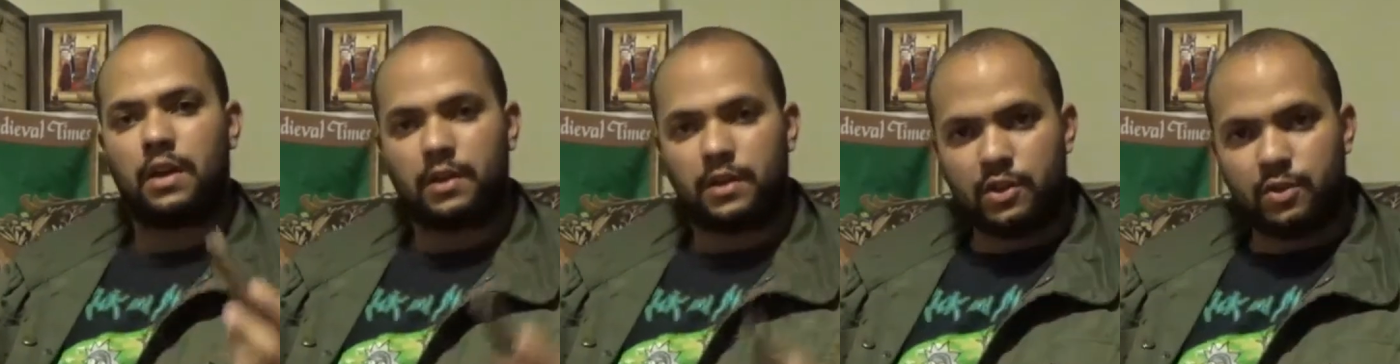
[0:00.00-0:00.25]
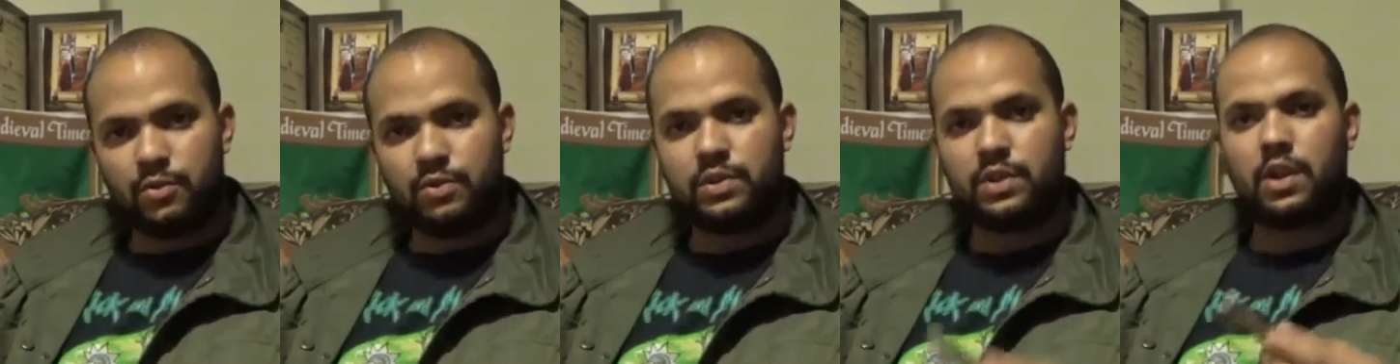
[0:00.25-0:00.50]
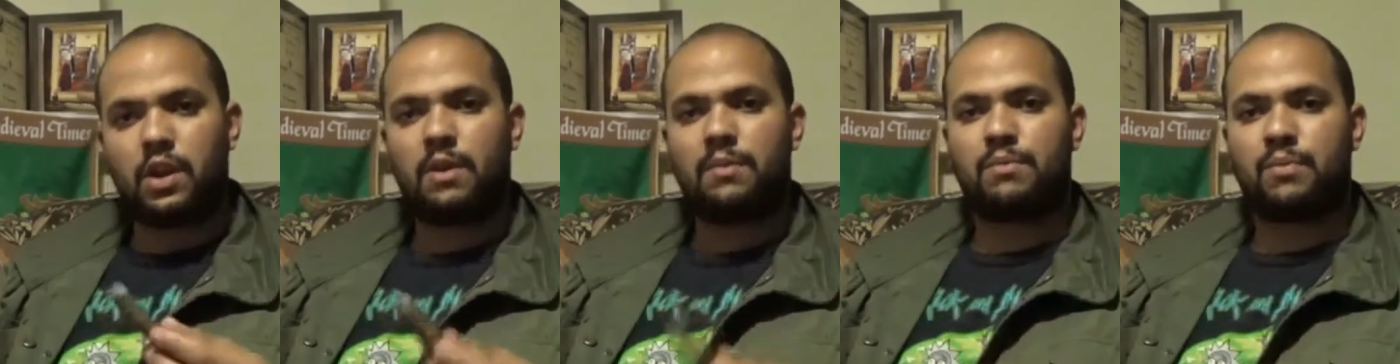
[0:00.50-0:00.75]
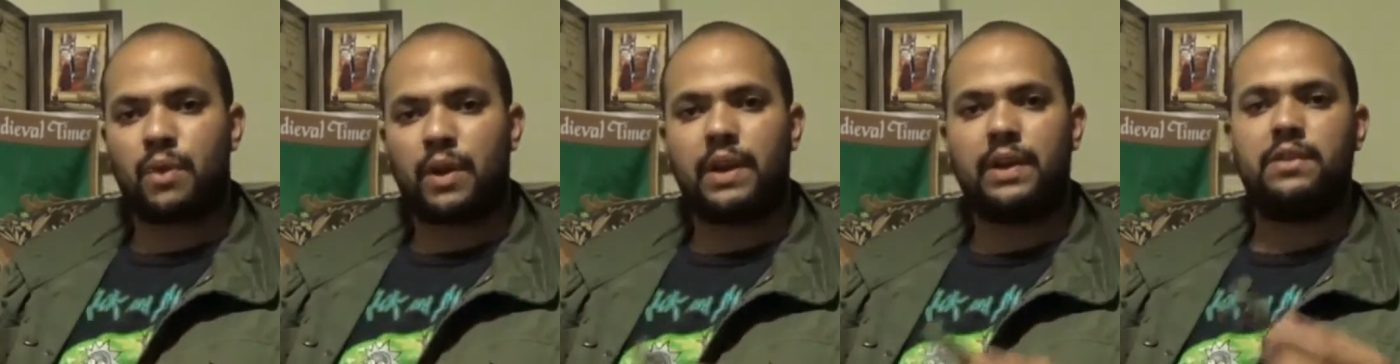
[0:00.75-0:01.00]
using our
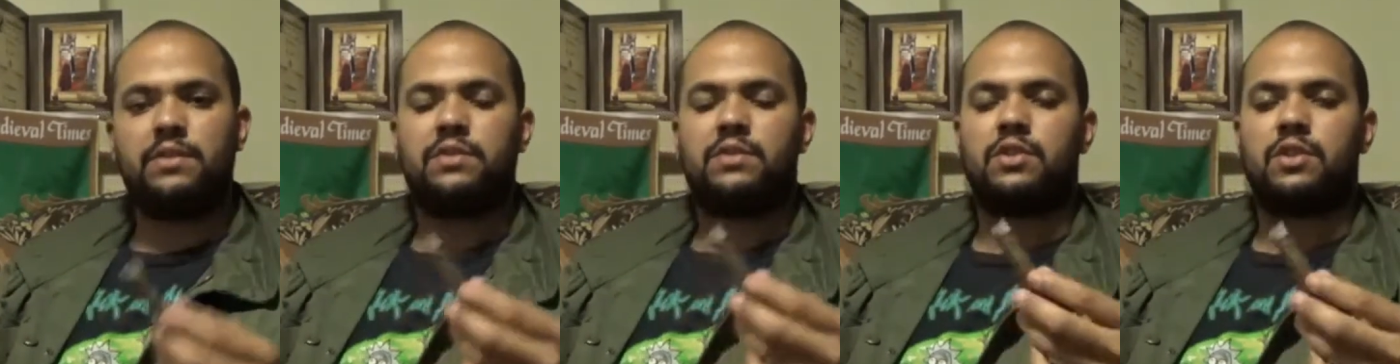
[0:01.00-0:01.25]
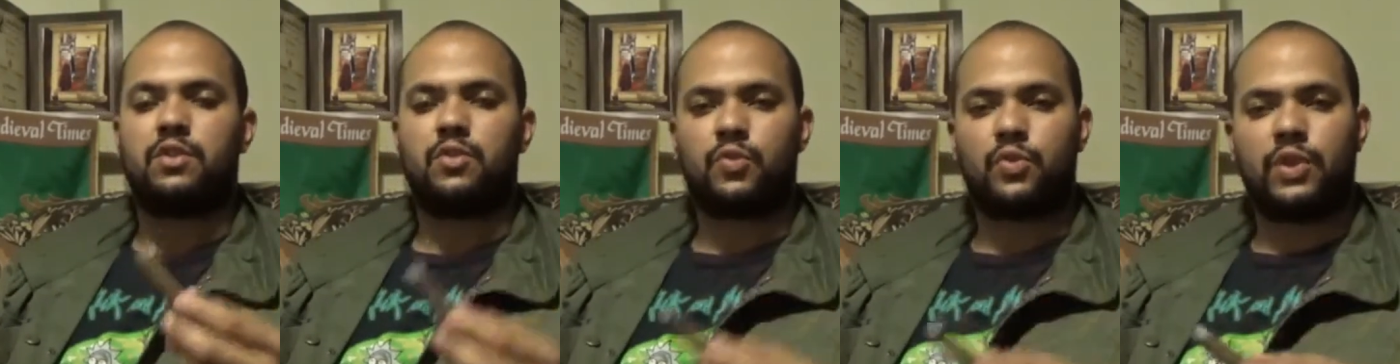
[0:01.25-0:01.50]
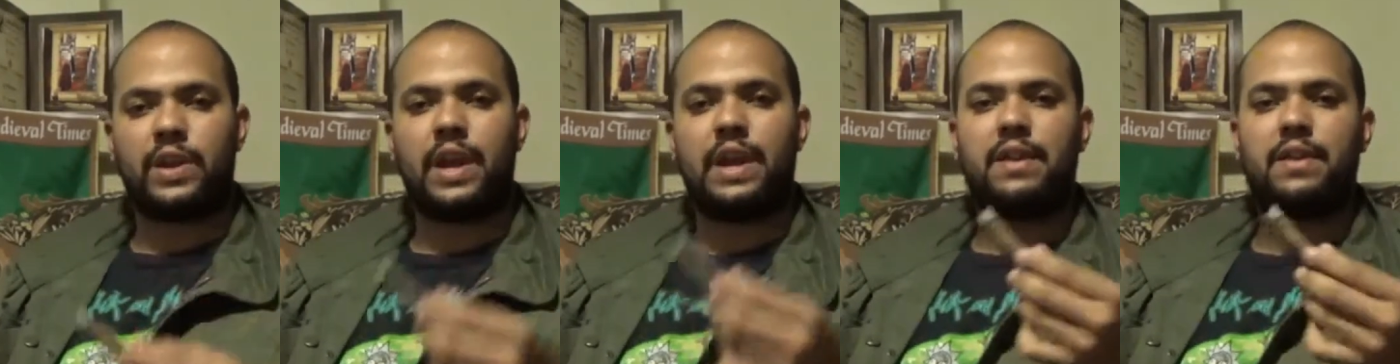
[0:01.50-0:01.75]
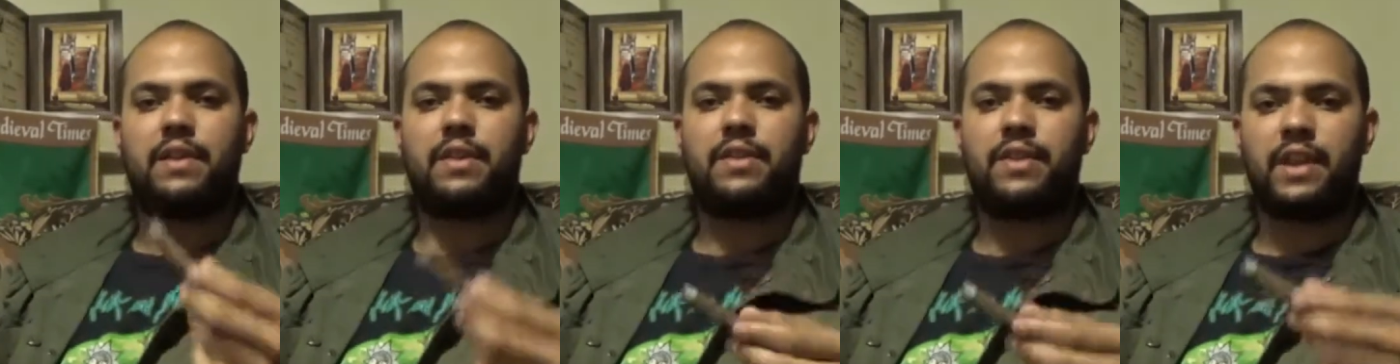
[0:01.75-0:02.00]
brains to
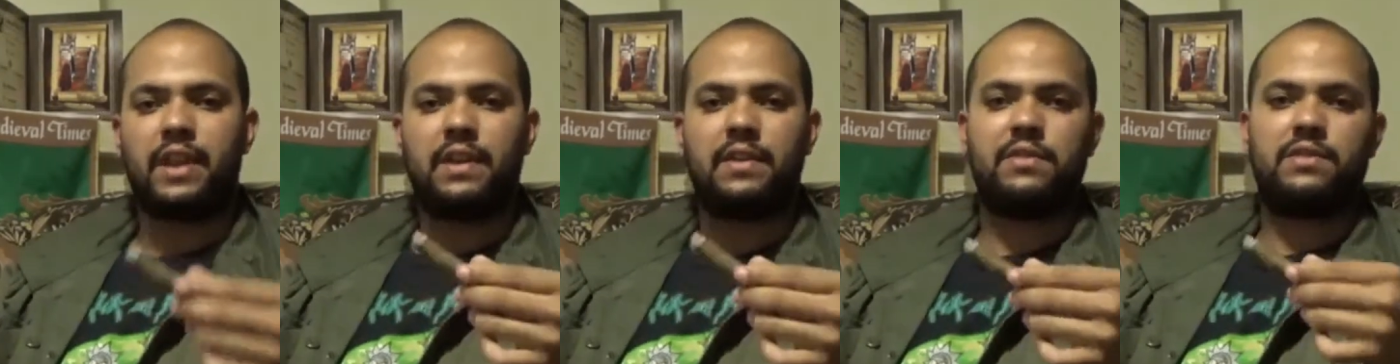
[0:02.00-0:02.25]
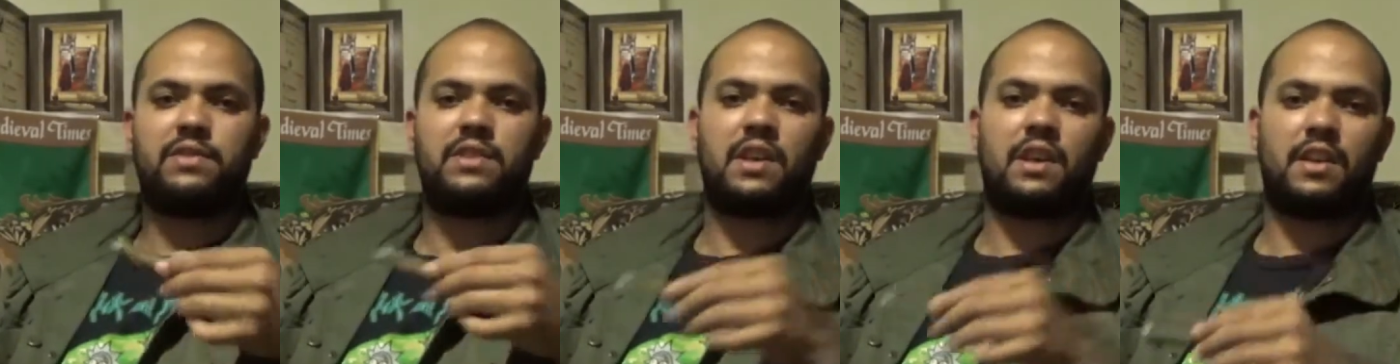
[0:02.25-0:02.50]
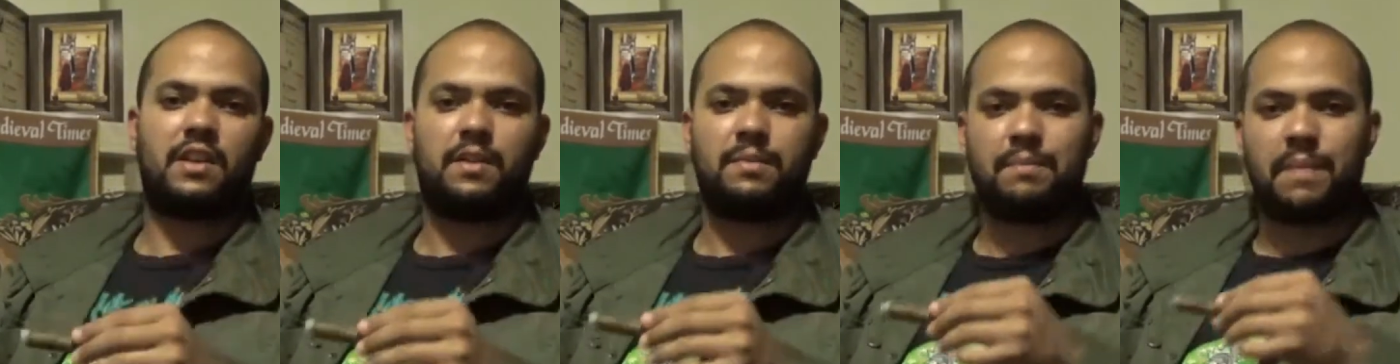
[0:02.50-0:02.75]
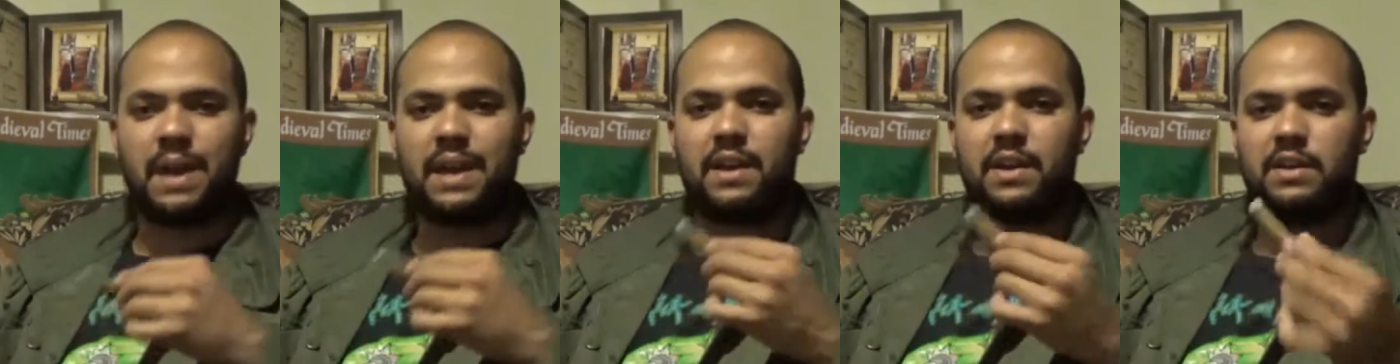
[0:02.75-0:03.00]
create things that
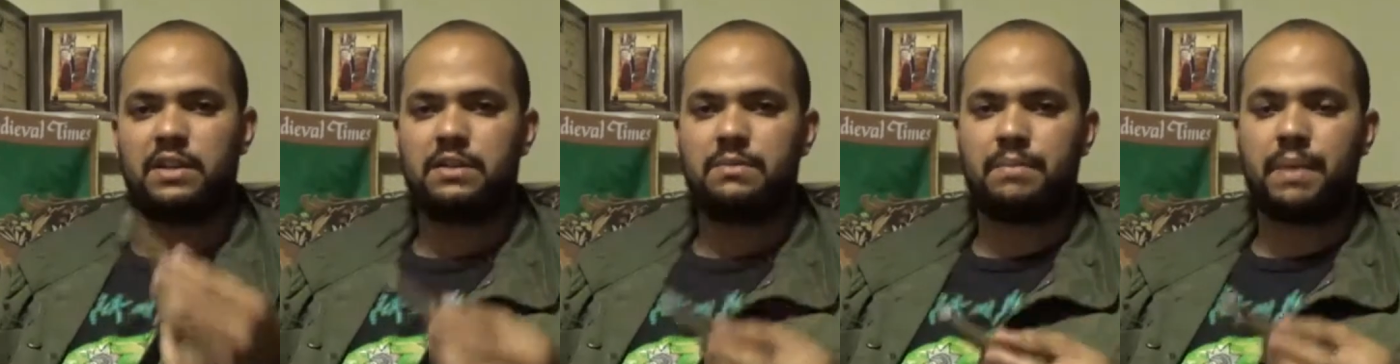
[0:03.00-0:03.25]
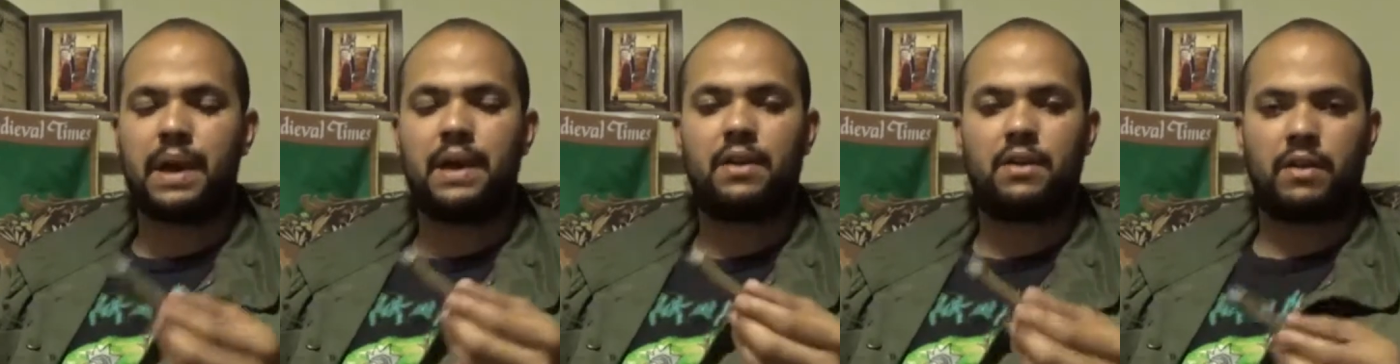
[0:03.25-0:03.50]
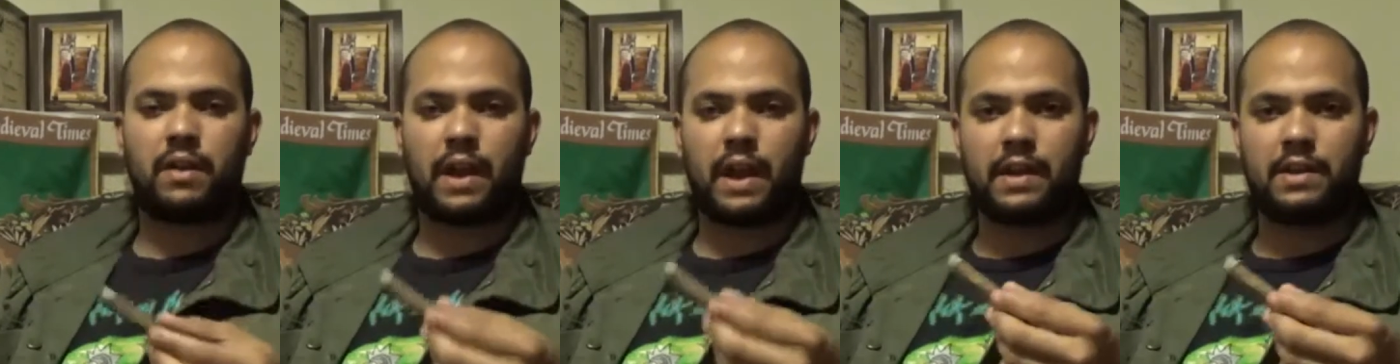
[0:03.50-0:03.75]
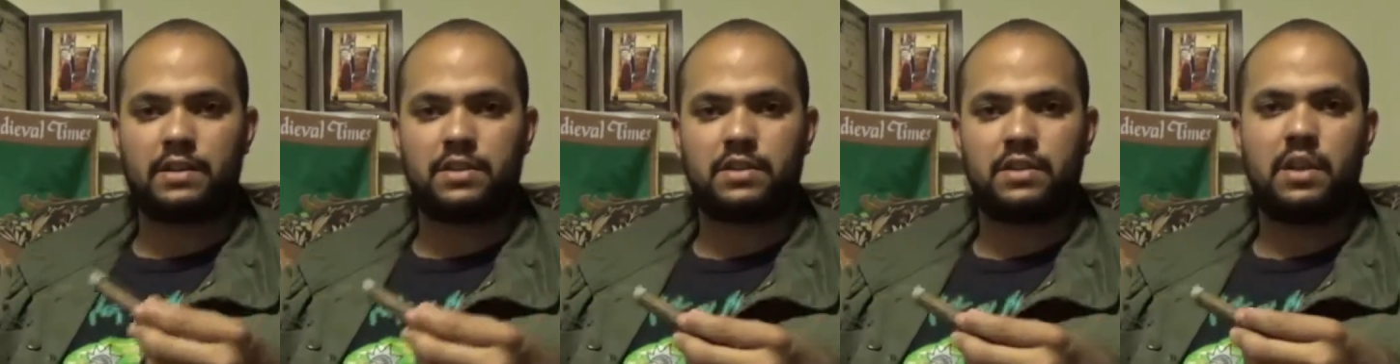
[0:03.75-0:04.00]
make us better
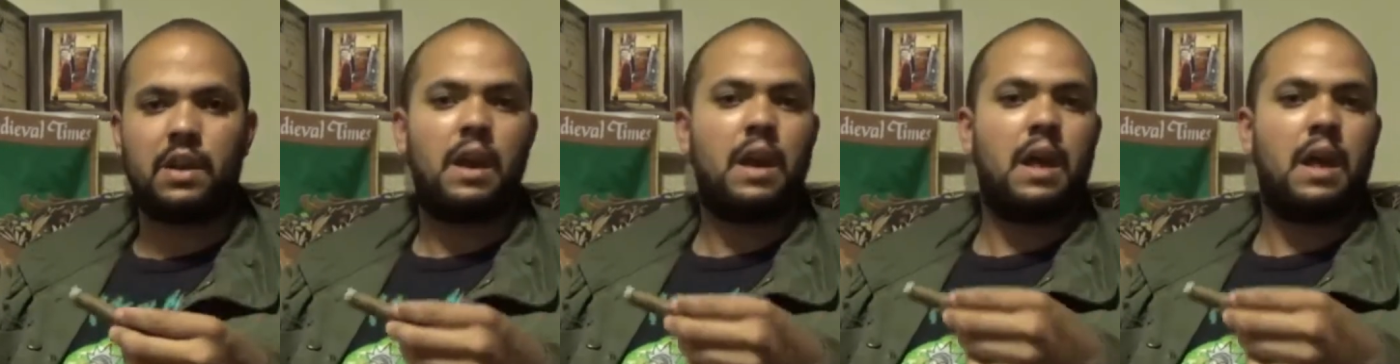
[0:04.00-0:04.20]
as